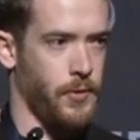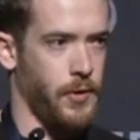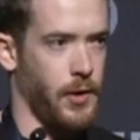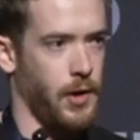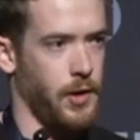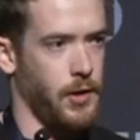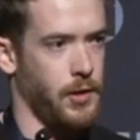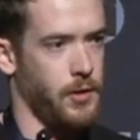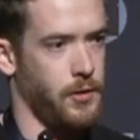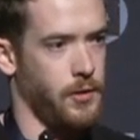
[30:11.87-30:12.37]

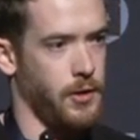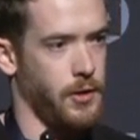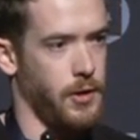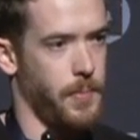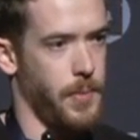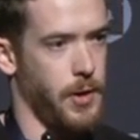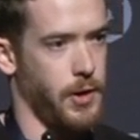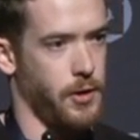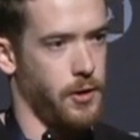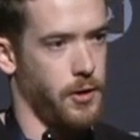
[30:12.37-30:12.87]
setting the
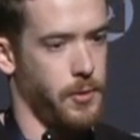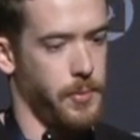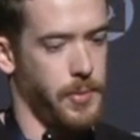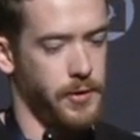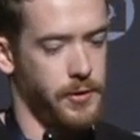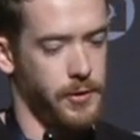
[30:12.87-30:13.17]
debugger to be